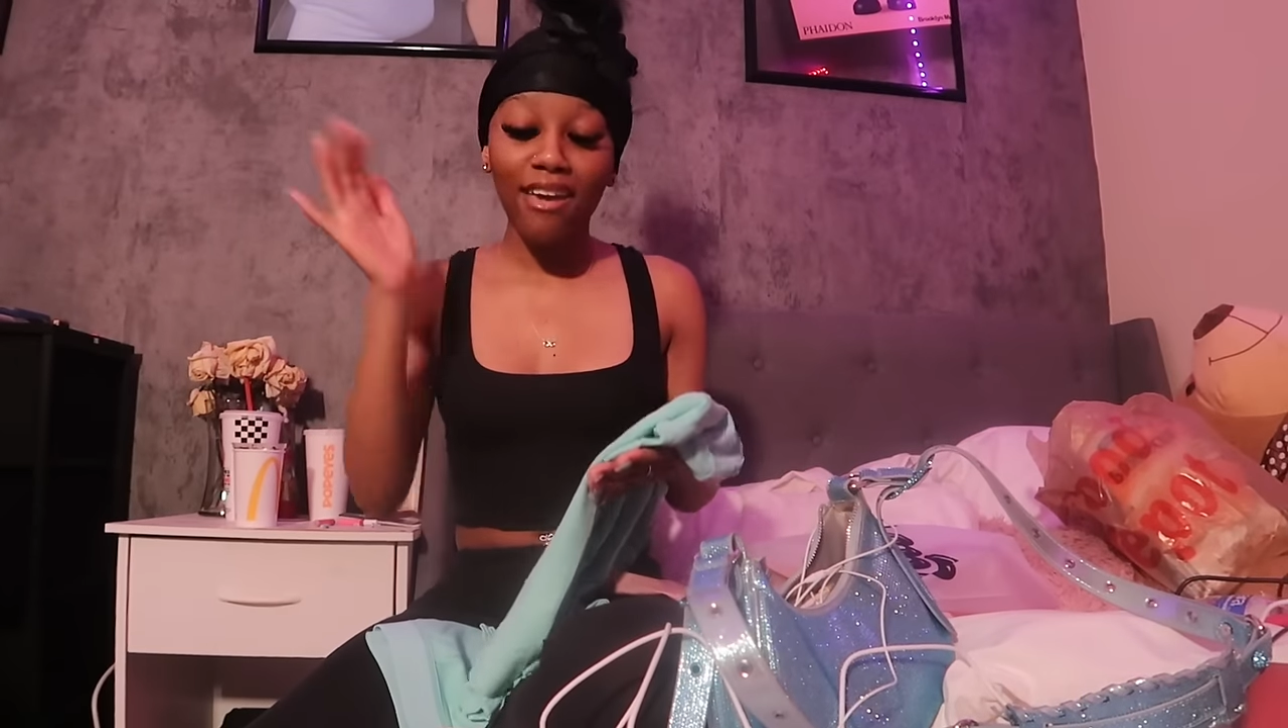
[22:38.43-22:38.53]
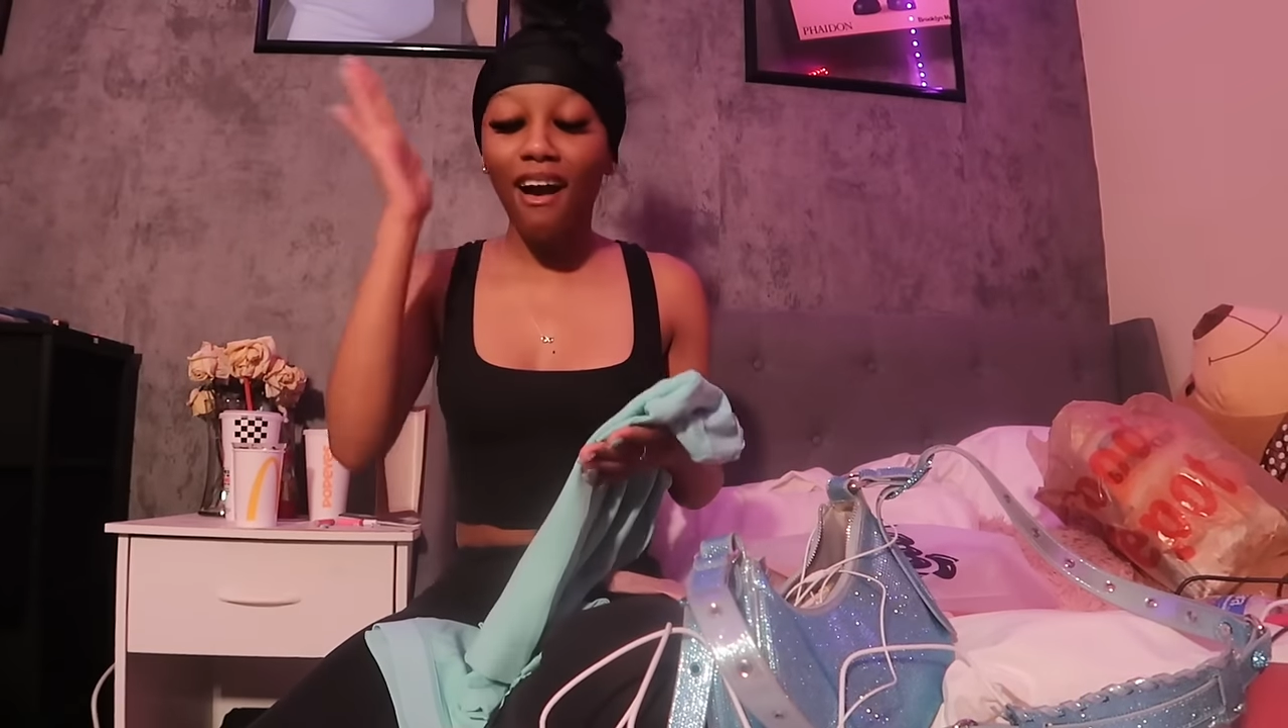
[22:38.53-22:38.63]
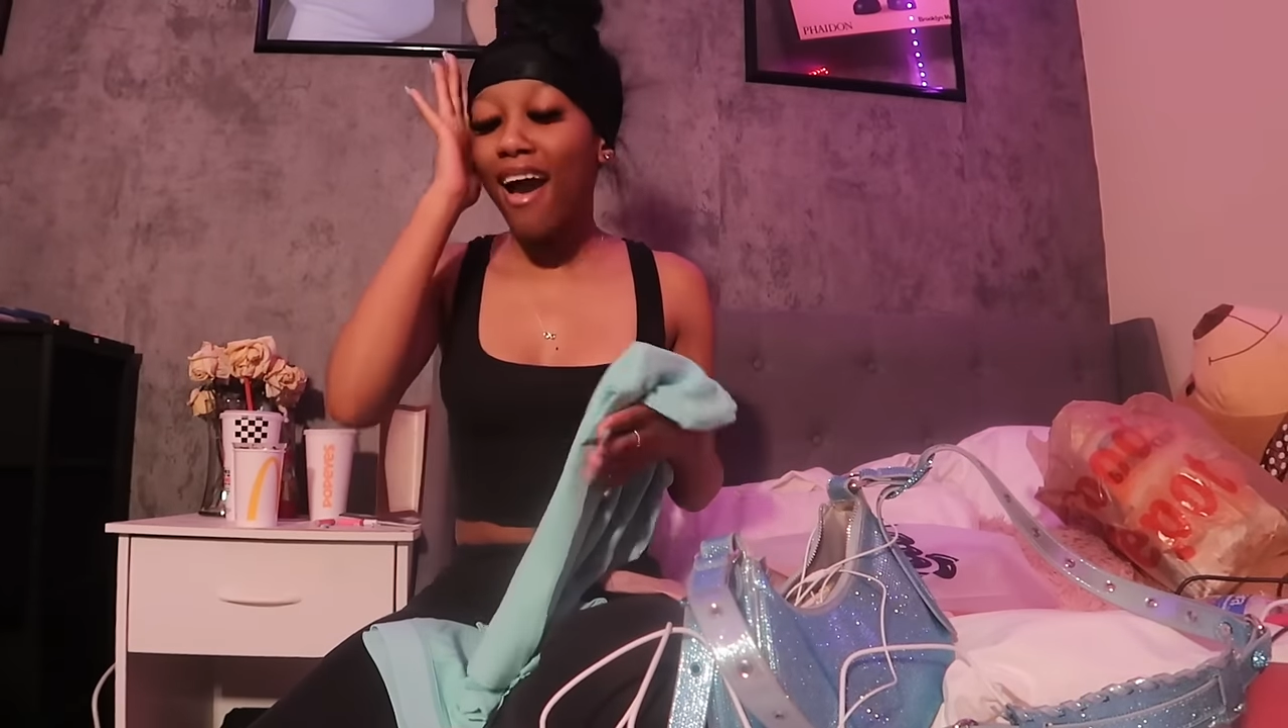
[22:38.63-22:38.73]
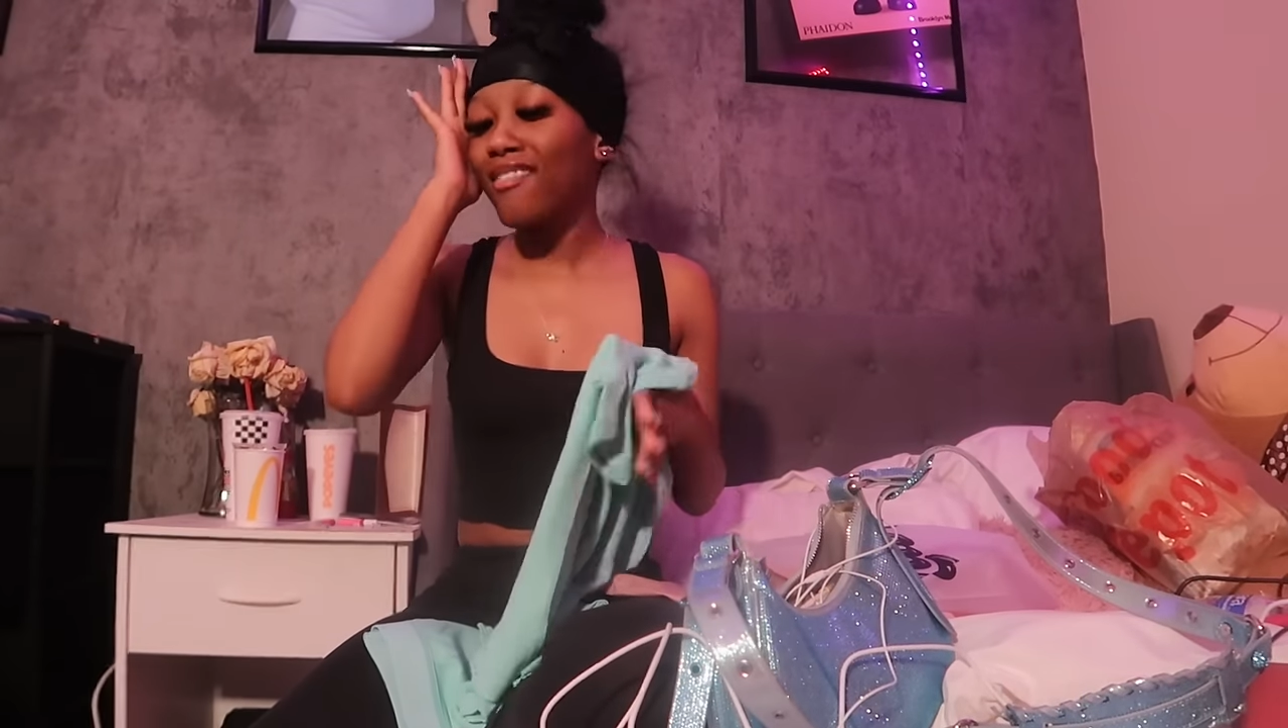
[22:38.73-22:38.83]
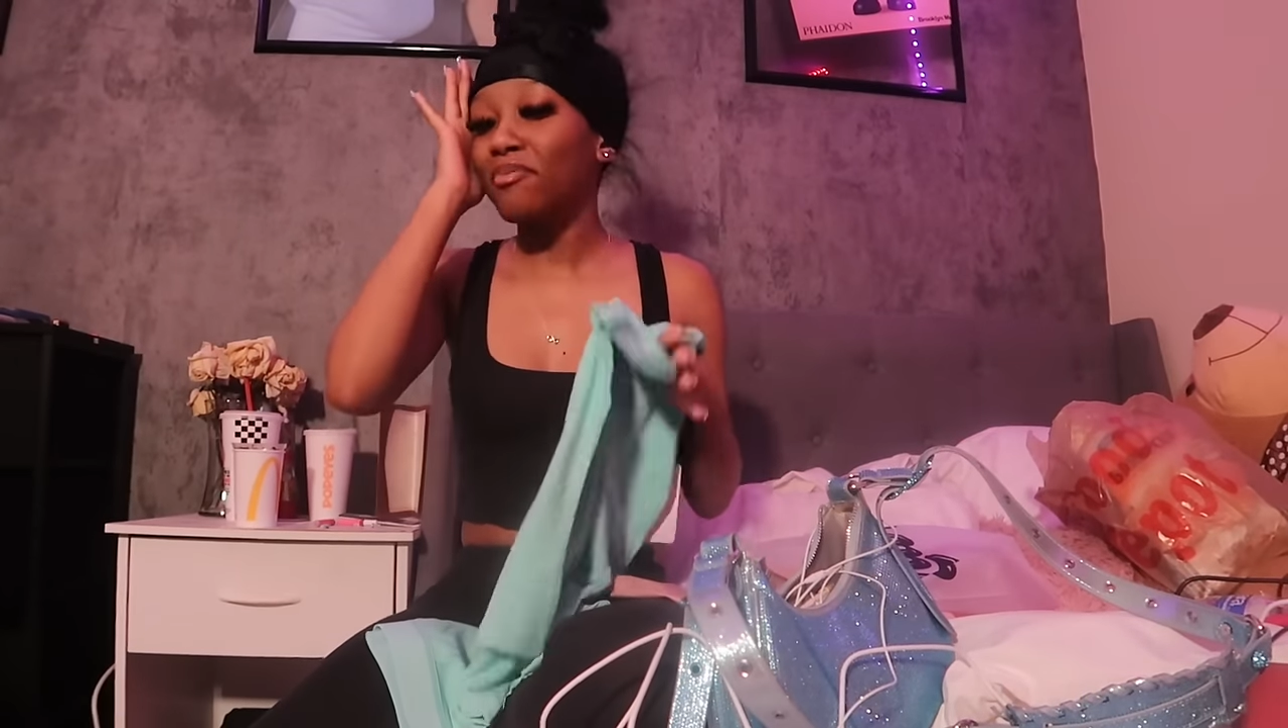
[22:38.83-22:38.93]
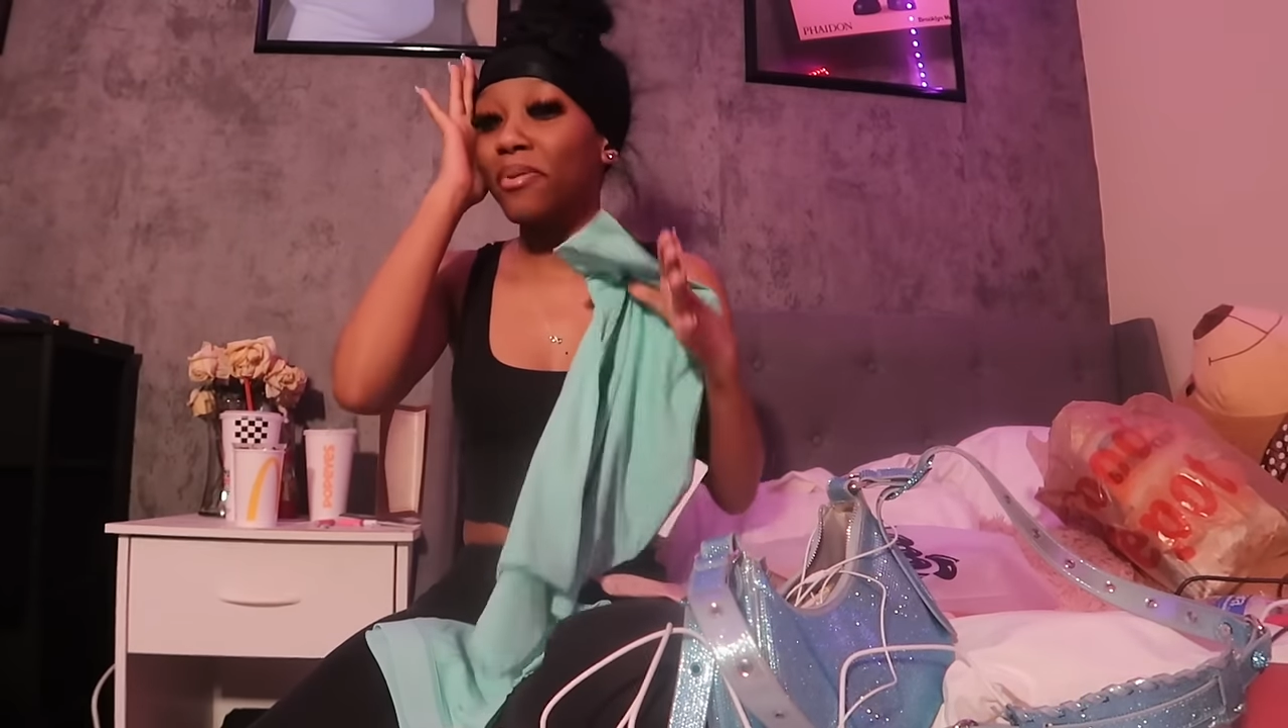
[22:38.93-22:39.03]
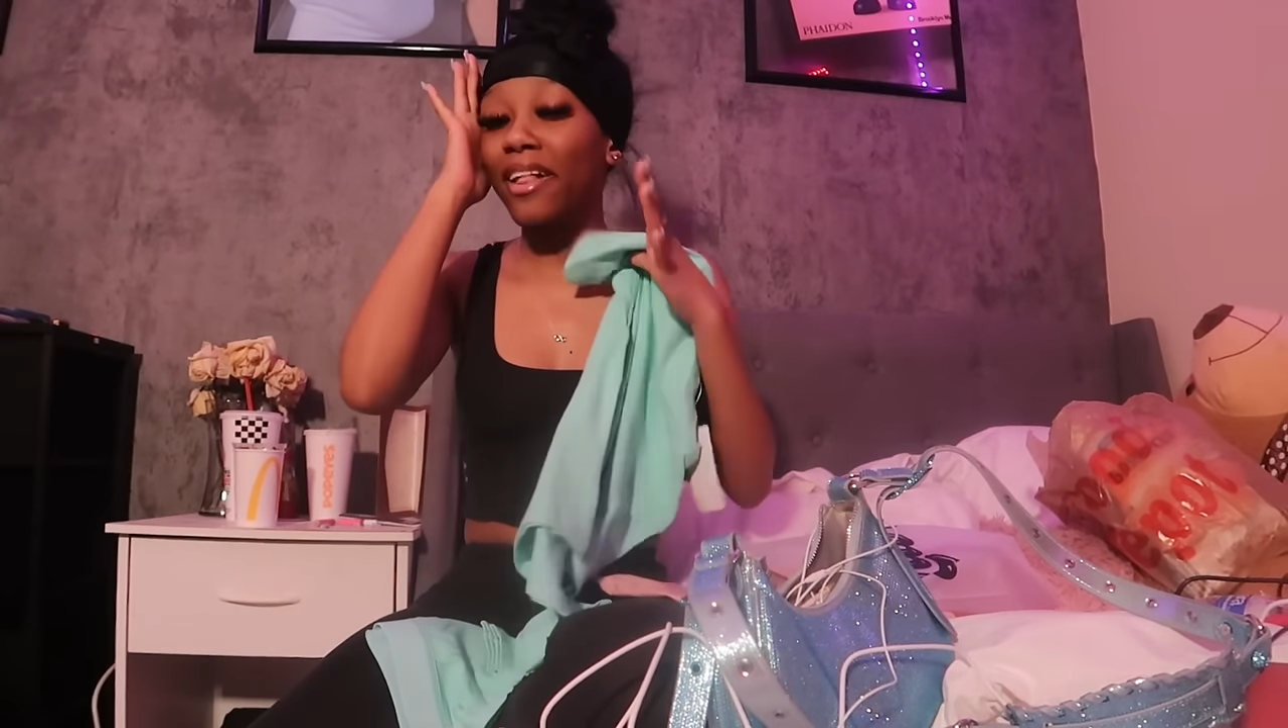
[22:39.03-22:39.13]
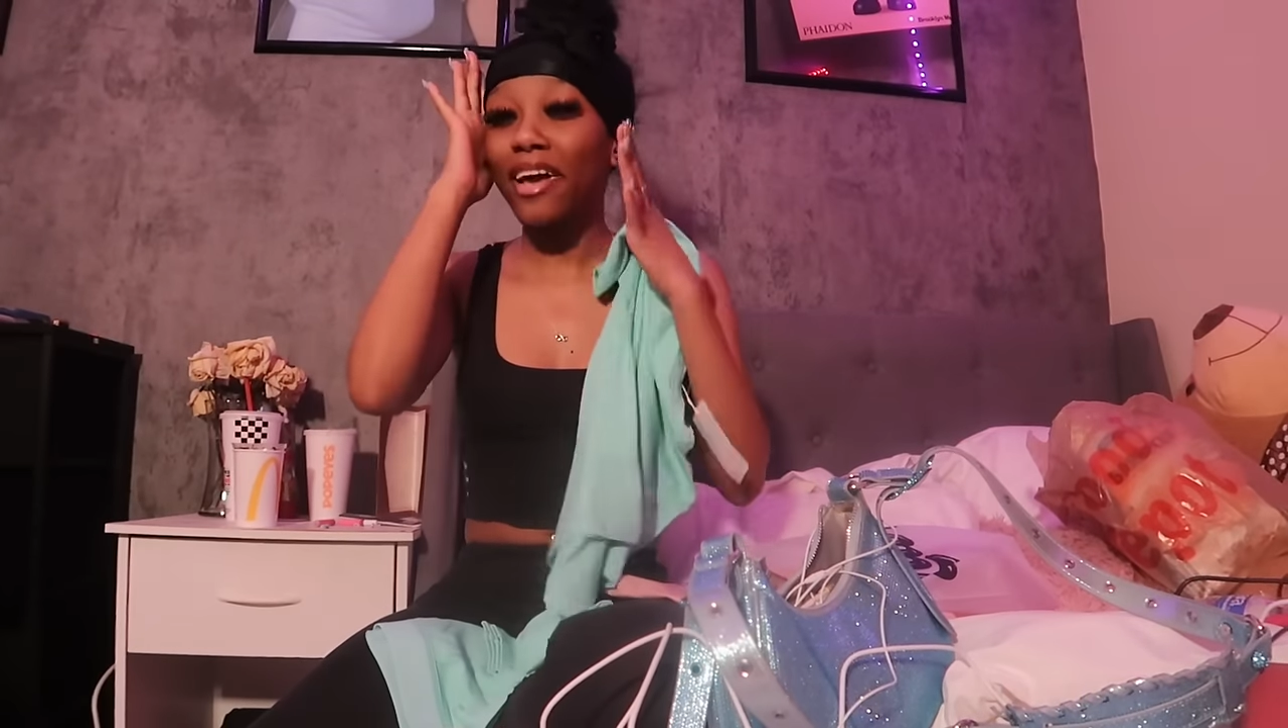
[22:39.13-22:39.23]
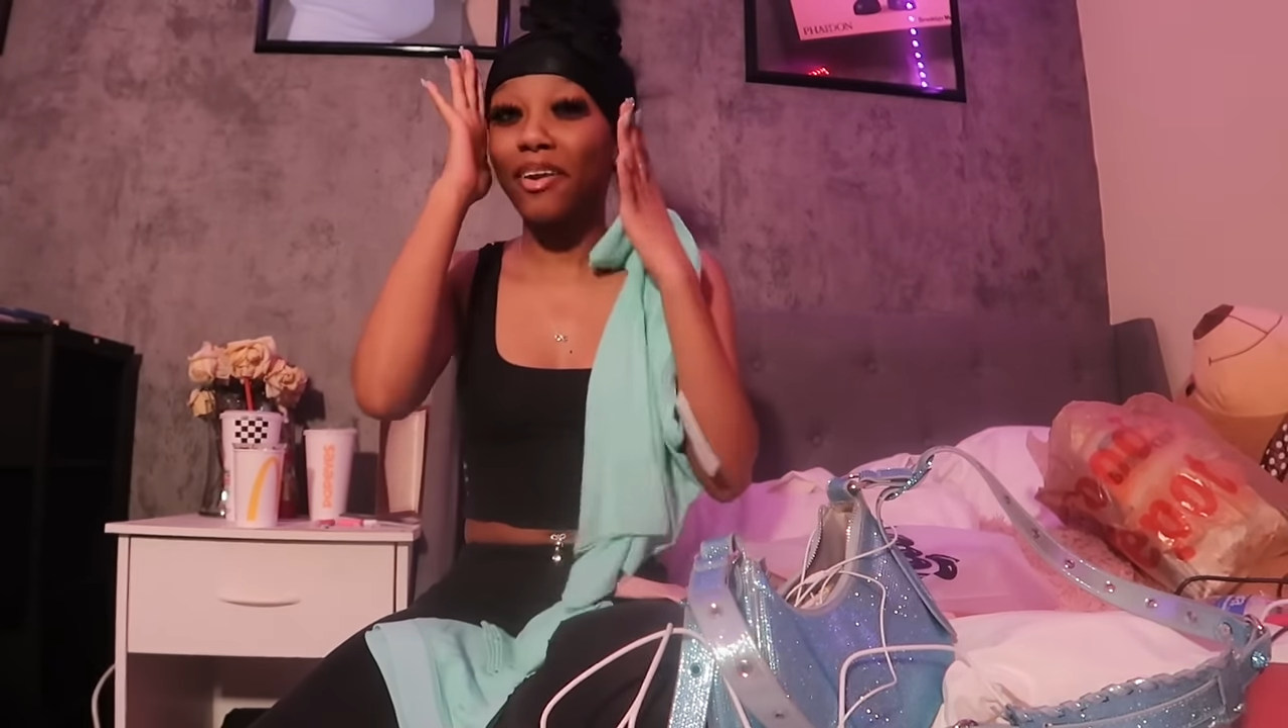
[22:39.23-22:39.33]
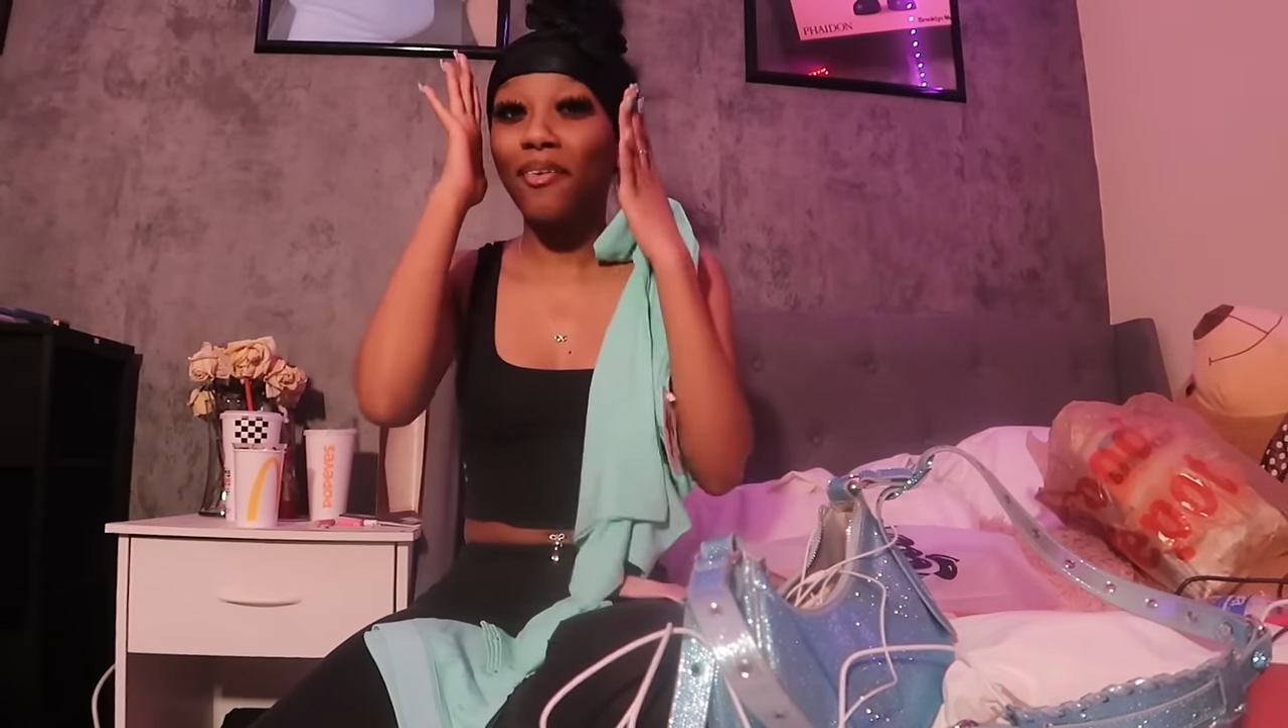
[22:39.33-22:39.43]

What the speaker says: Y'all haven't planned